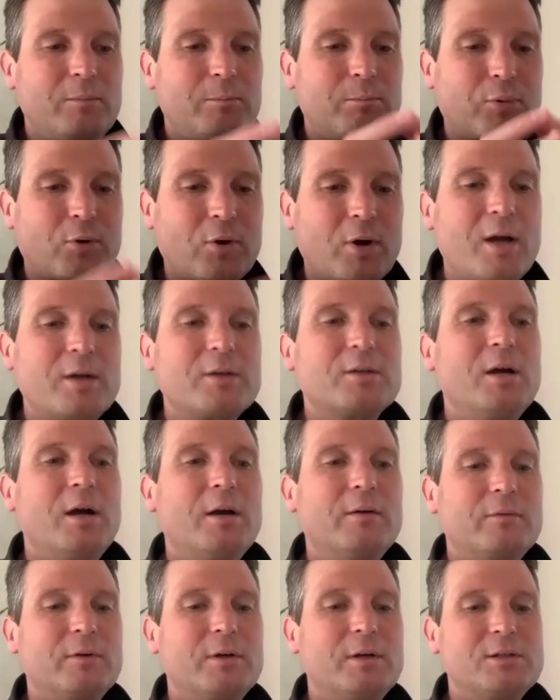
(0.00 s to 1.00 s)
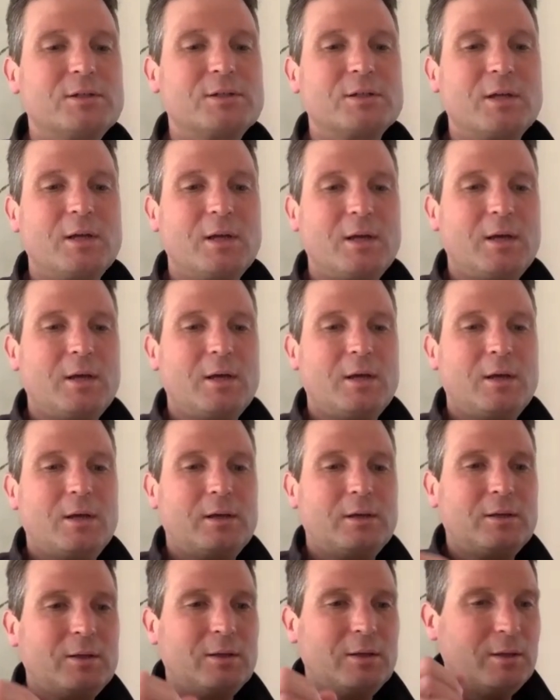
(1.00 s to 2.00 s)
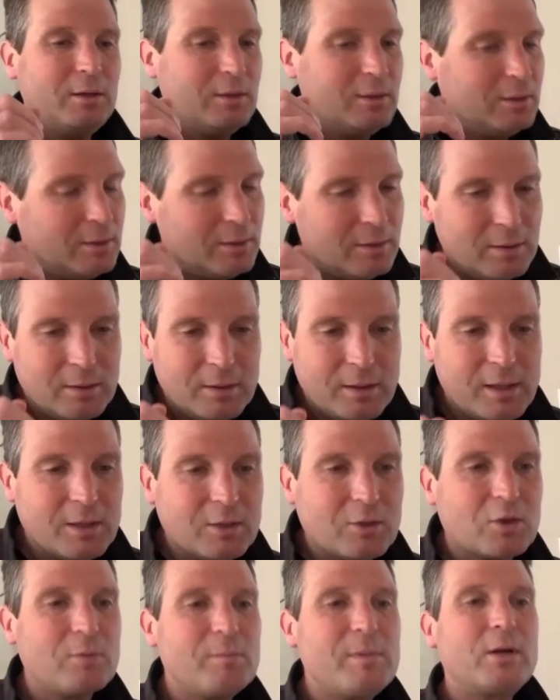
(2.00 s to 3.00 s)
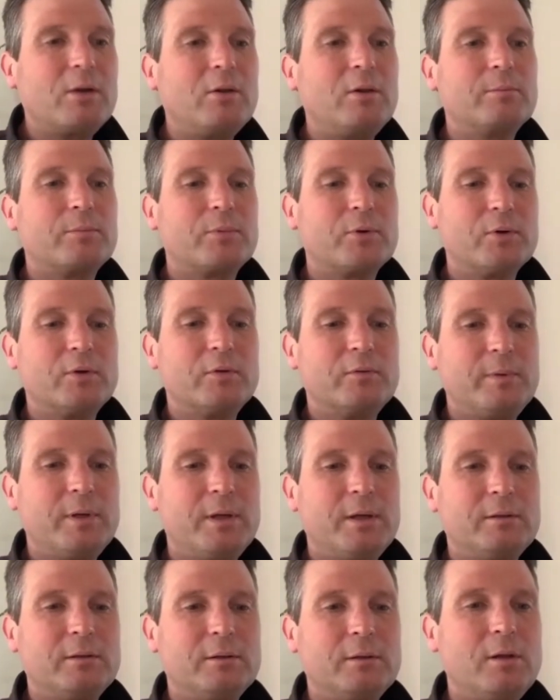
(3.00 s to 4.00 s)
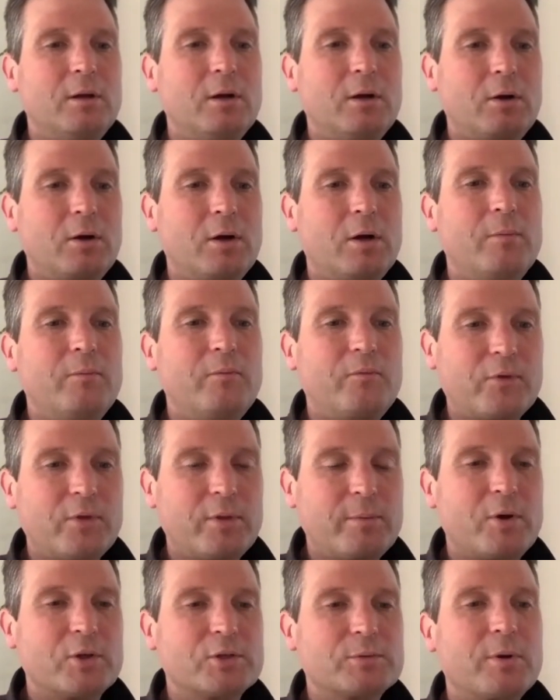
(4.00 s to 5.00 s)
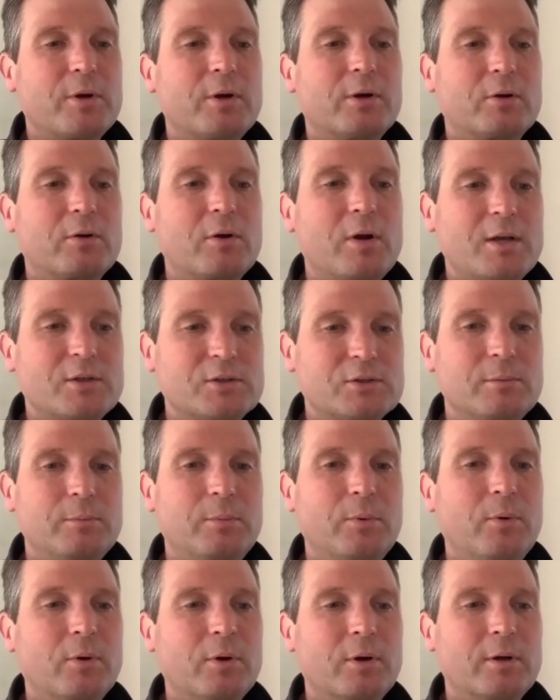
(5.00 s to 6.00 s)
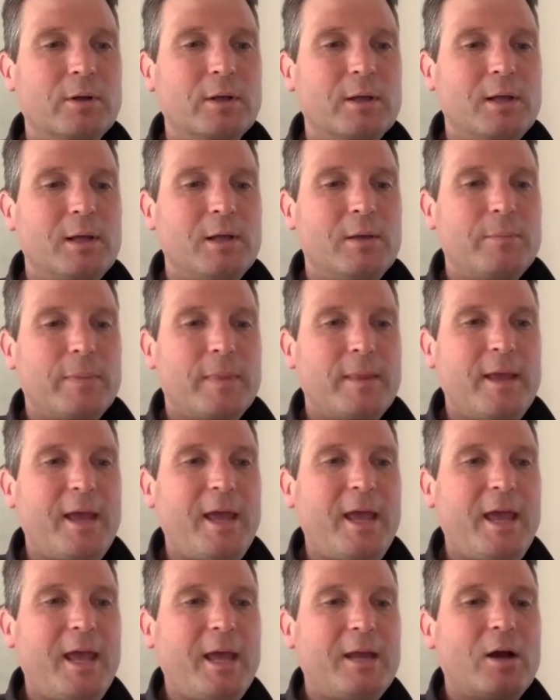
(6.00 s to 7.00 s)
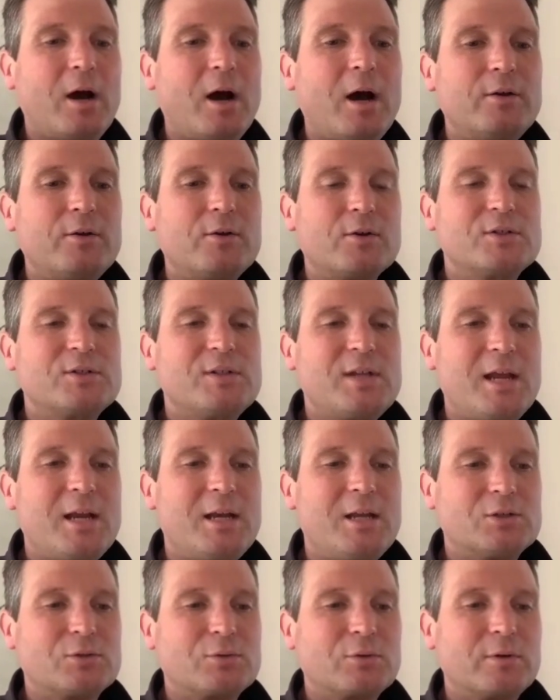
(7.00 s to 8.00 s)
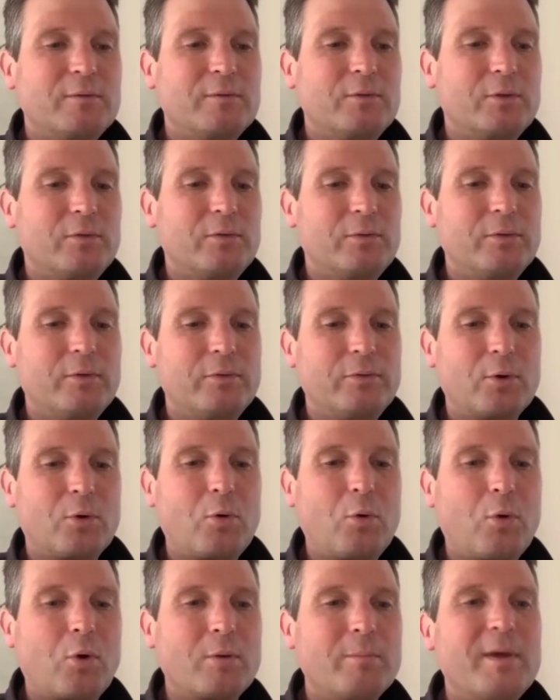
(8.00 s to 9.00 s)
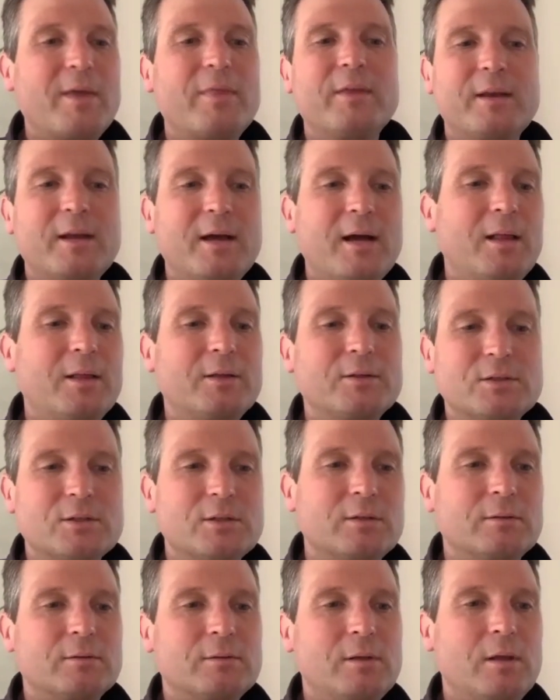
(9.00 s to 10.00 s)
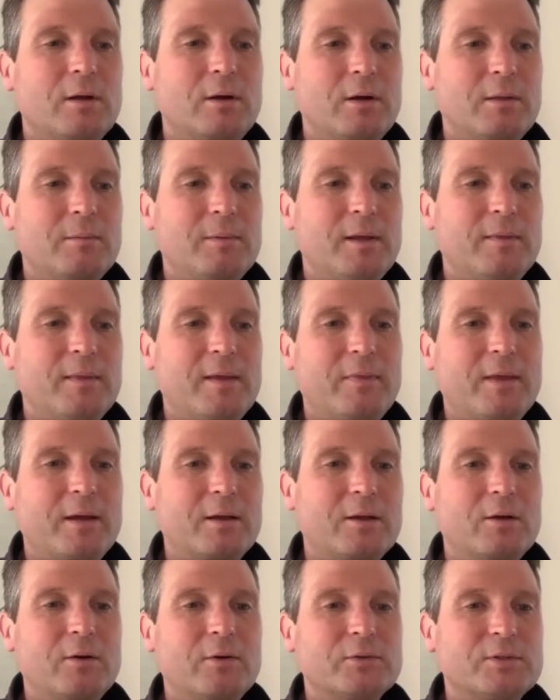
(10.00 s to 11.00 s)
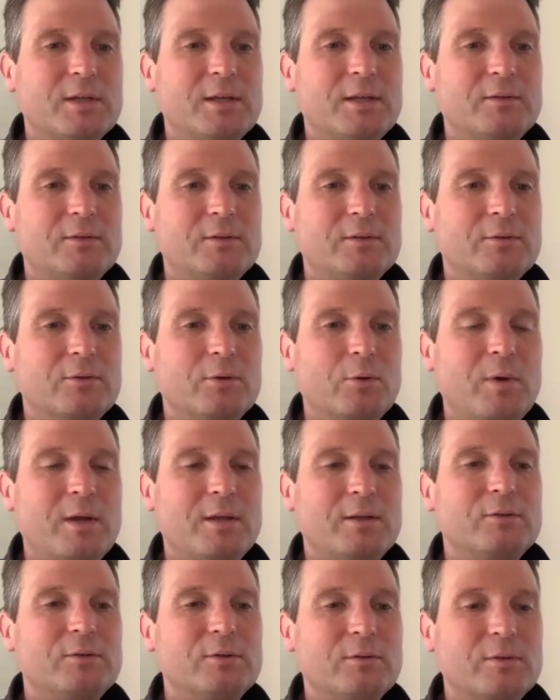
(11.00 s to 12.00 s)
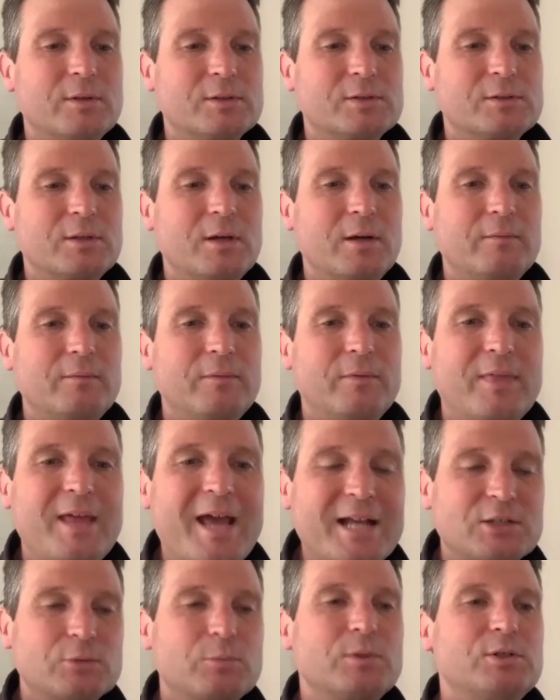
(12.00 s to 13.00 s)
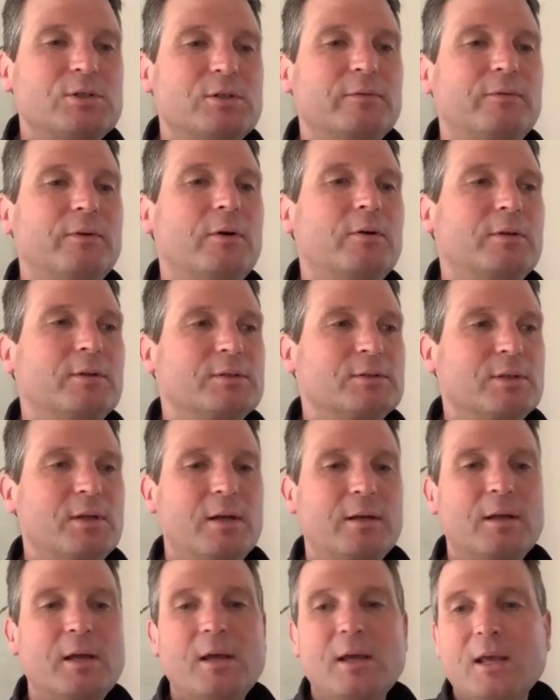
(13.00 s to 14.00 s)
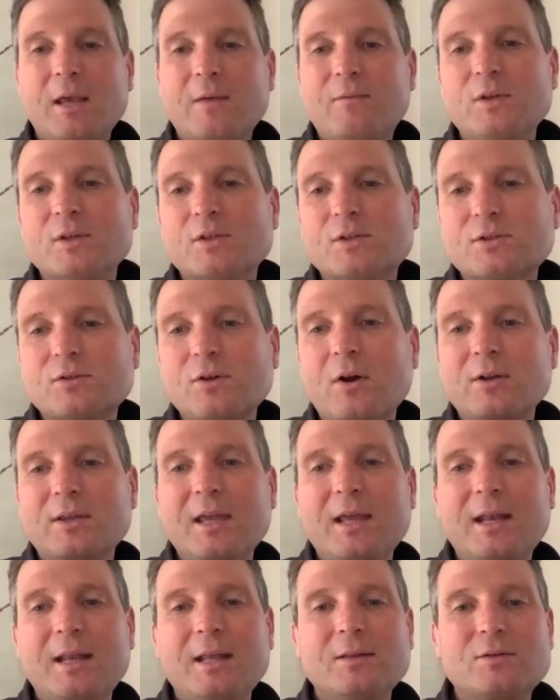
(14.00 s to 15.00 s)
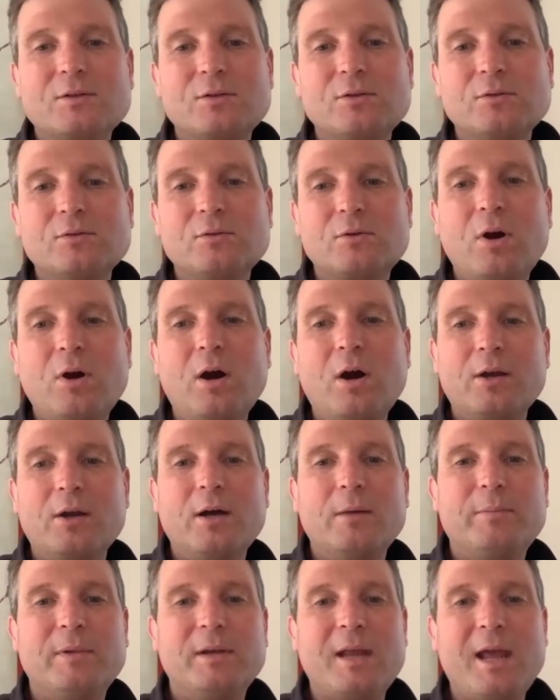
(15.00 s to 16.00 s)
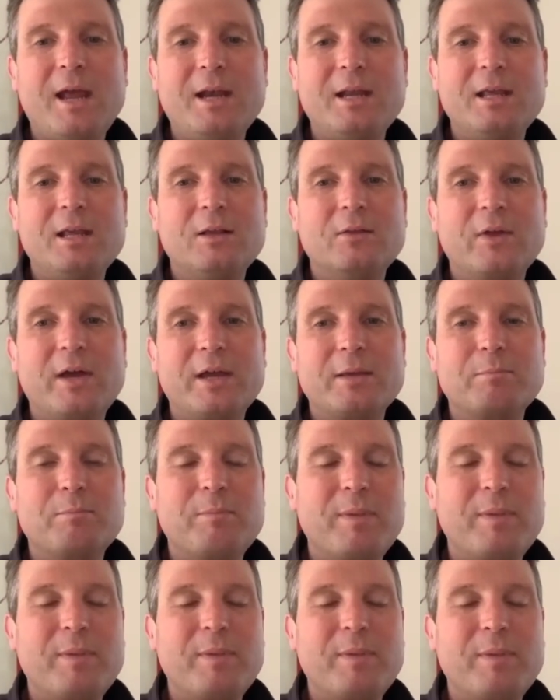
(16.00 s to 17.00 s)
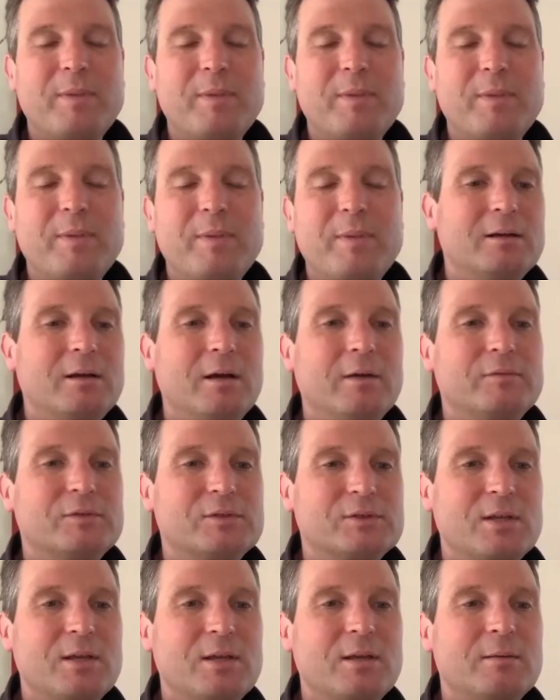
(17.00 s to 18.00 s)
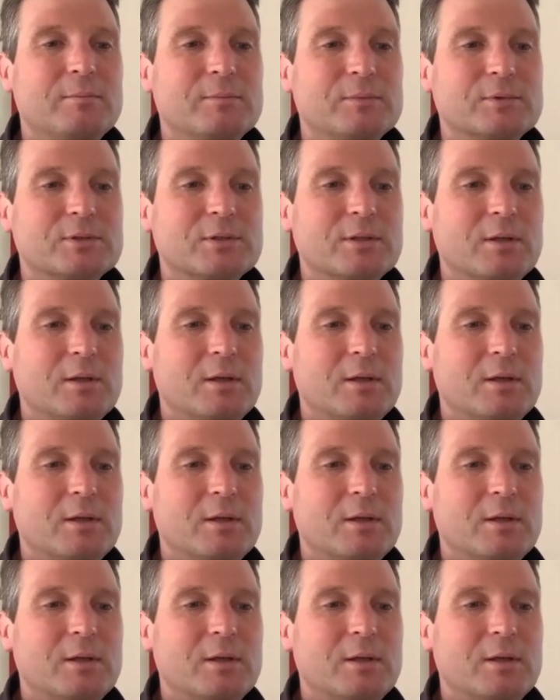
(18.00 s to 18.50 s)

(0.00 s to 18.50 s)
broad coverage, incremental improvement, you know, for the most part across the board, and understanding sort of the core methodology, you know what I mean, that goes into the way you do this stuff. That's what you focus on. If you start getting too caught up in any like bad set of SIMs,